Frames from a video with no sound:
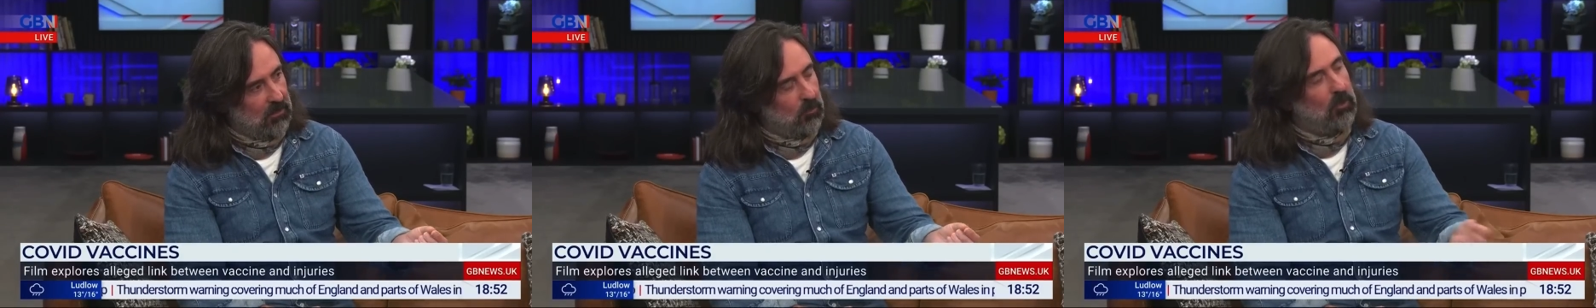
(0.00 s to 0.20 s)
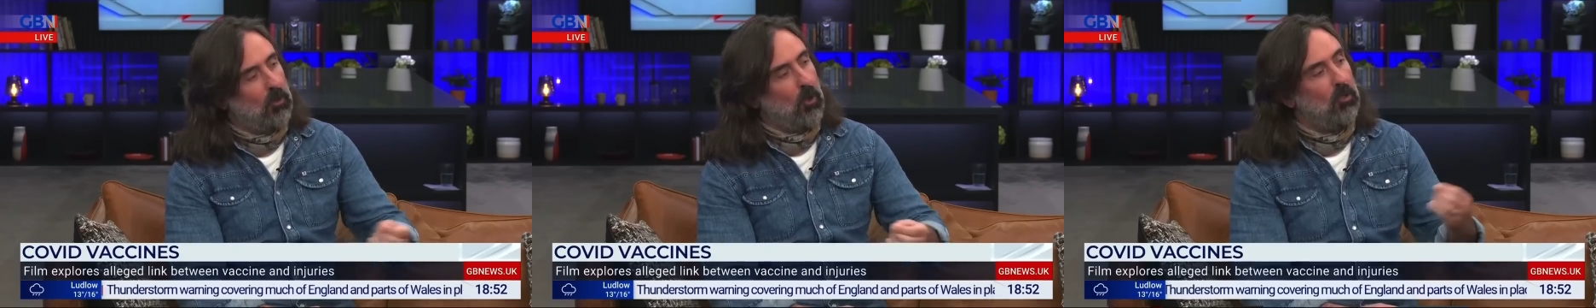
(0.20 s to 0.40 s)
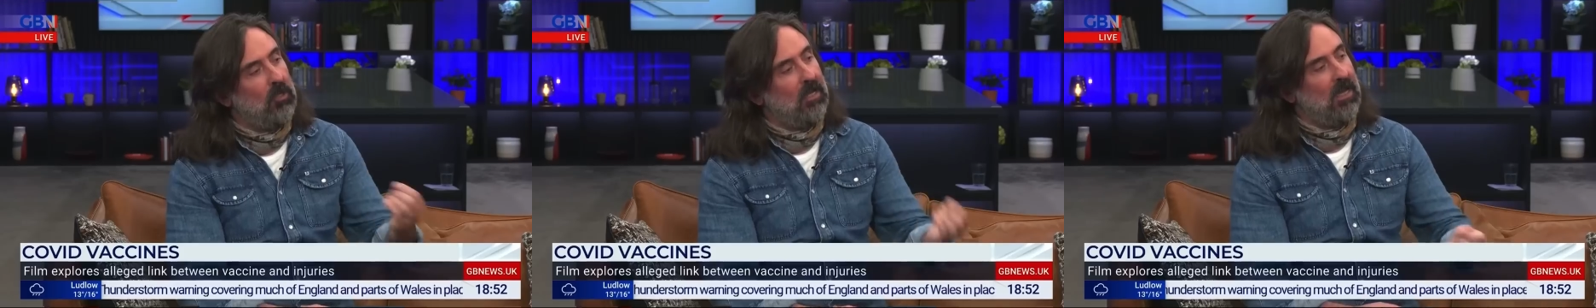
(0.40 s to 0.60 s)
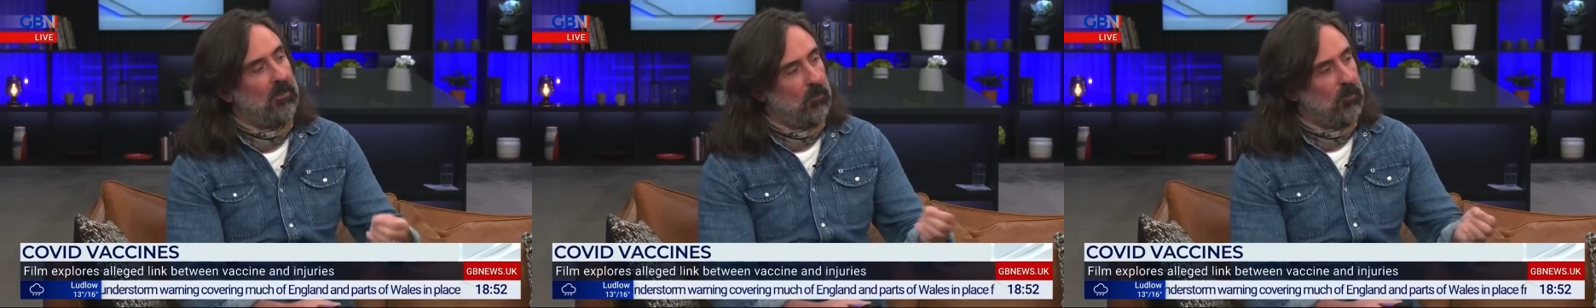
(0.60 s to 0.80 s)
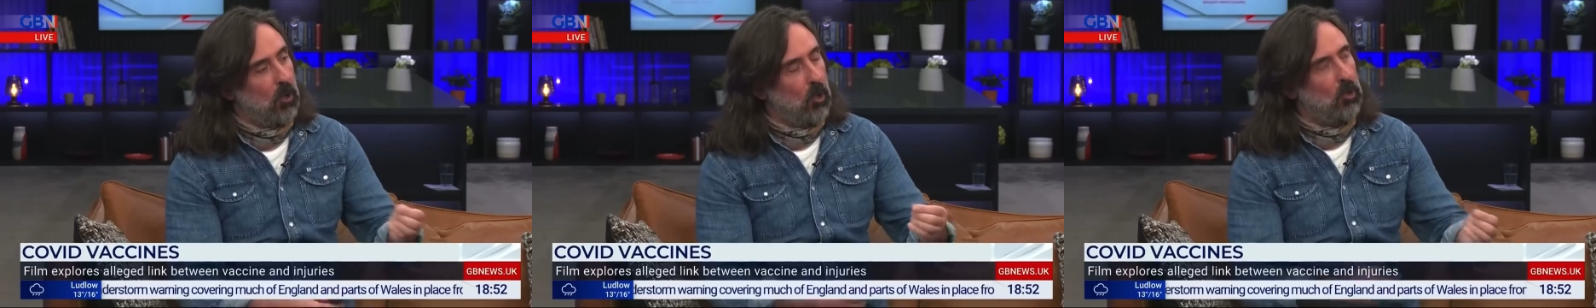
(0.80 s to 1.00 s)

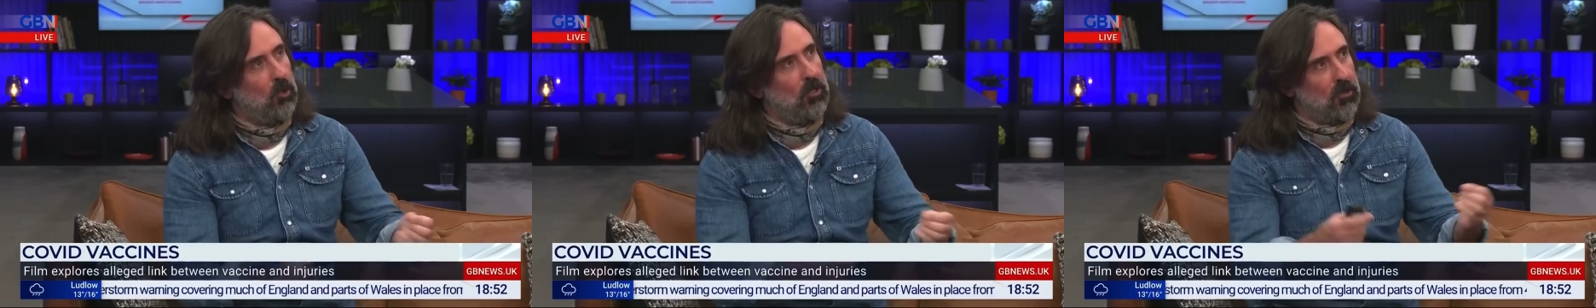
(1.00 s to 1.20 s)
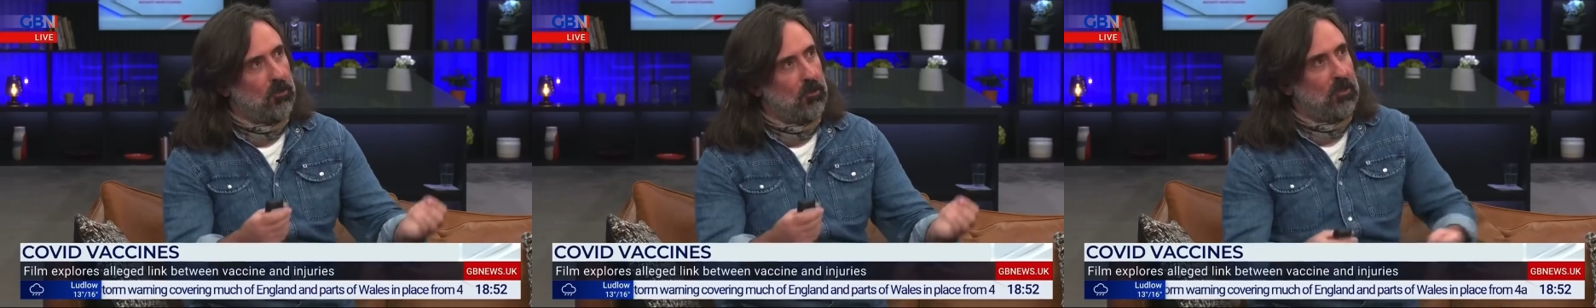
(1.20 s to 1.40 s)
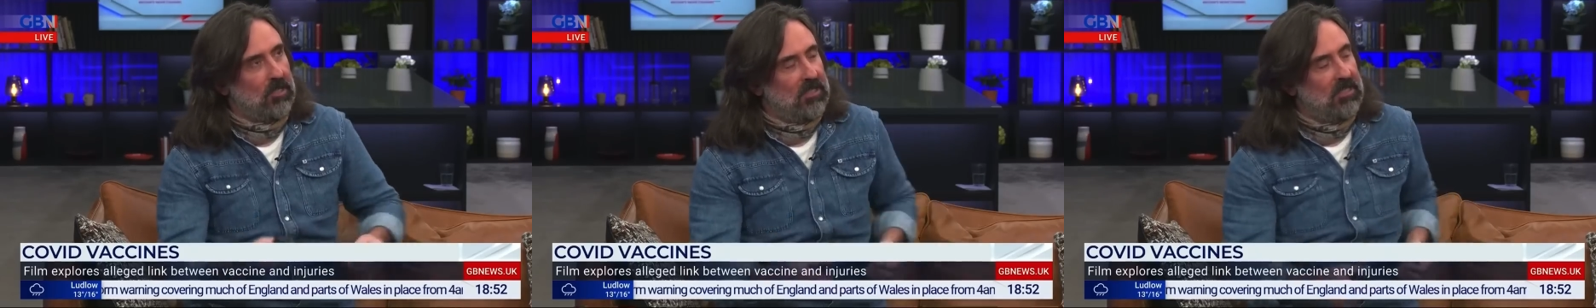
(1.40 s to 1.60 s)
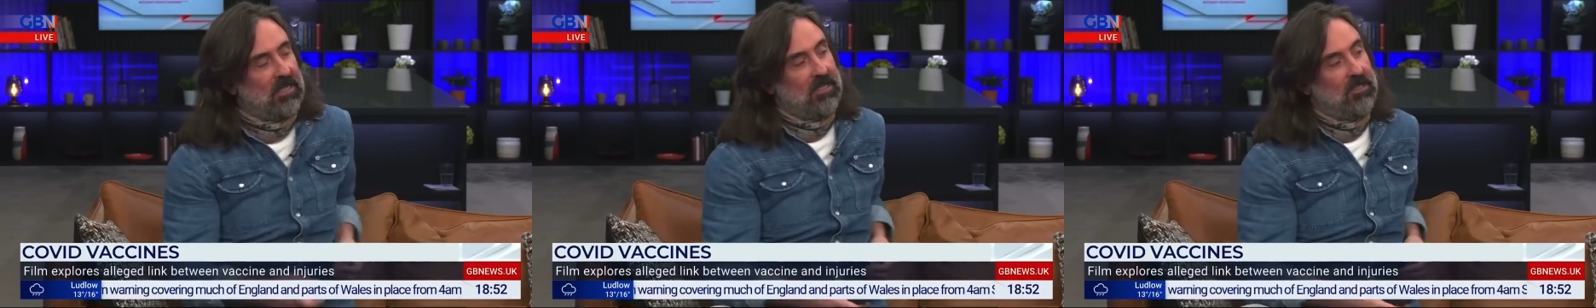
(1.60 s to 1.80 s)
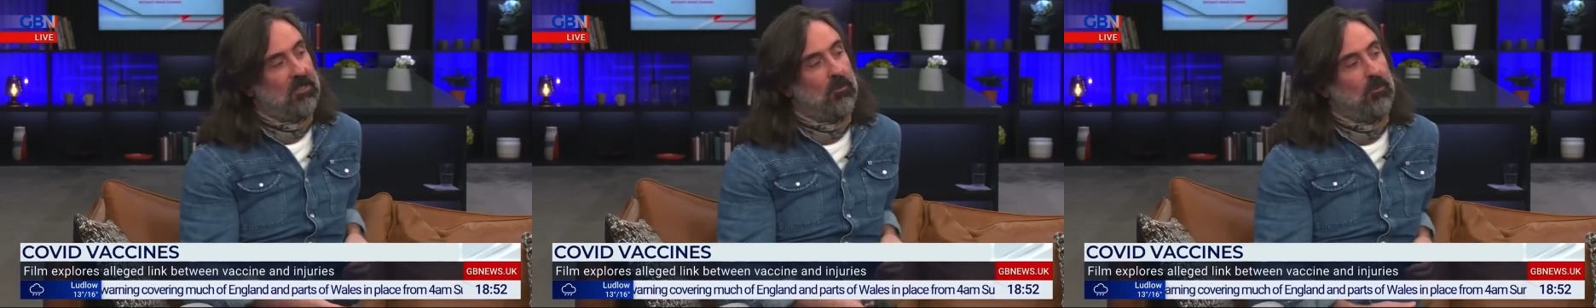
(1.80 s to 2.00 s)
when all the authorities
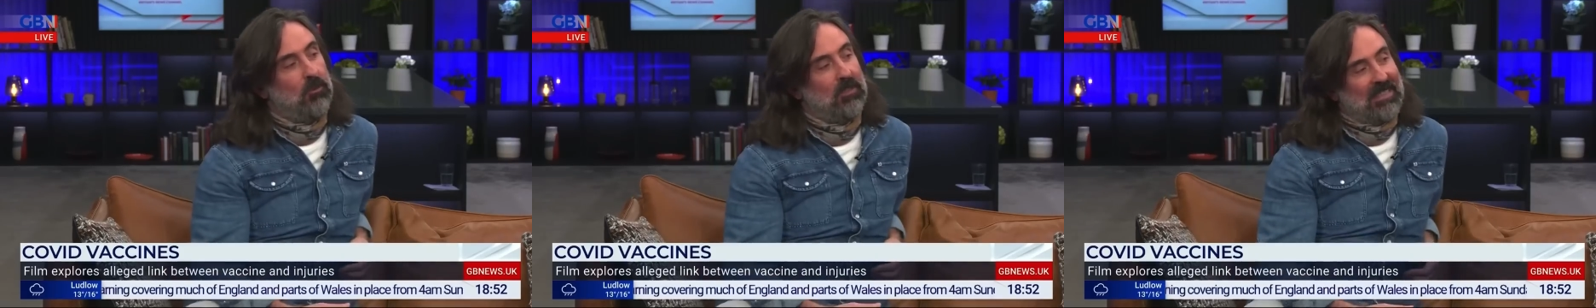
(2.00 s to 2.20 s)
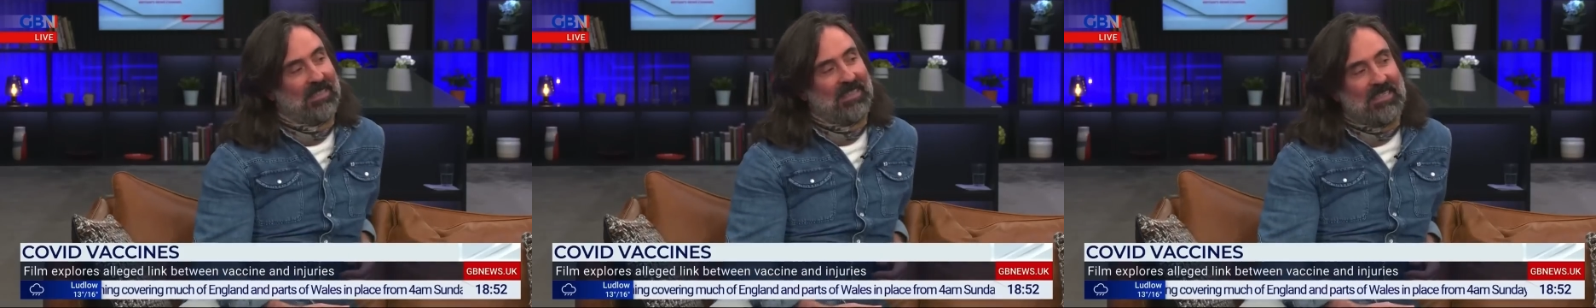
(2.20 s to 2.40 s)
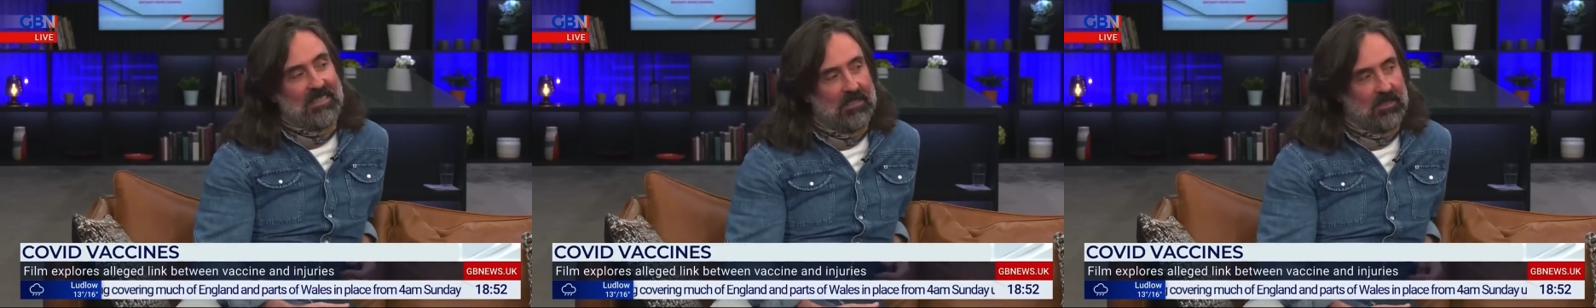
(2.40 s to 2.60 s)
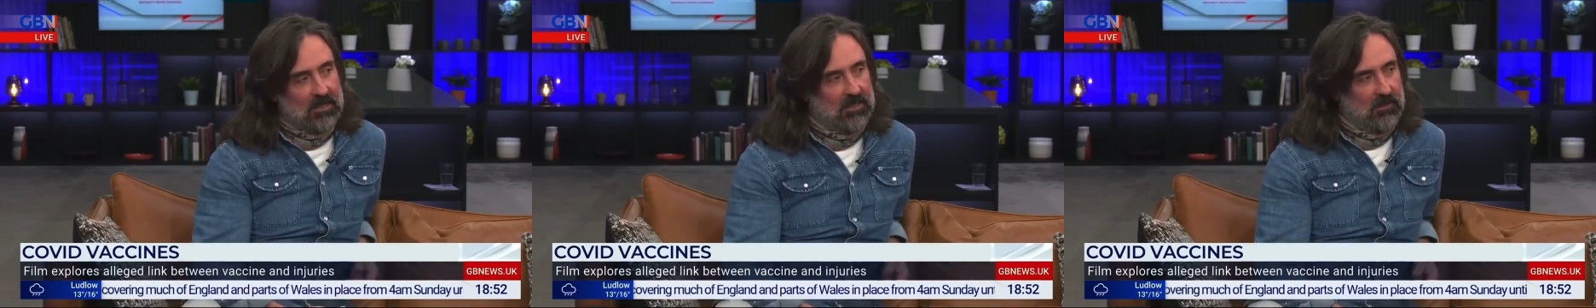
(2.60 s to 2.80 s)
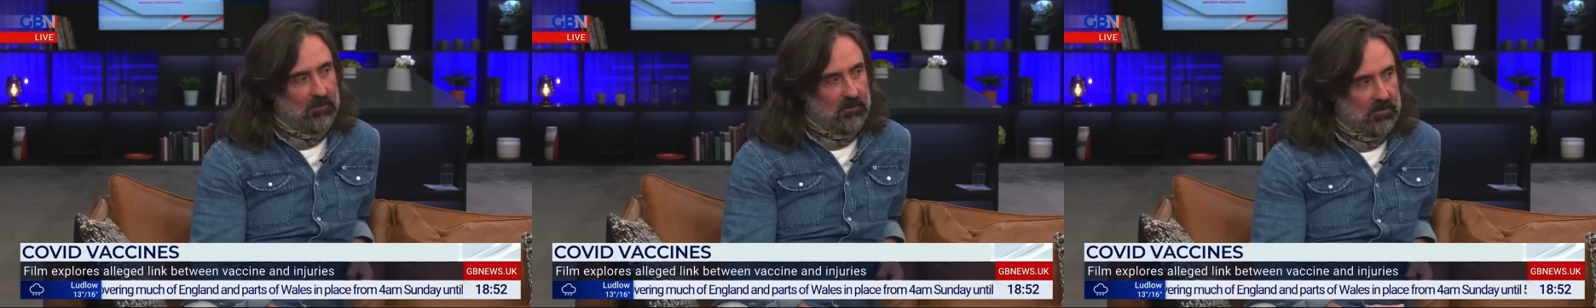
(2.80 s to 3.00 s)
had to do was listen to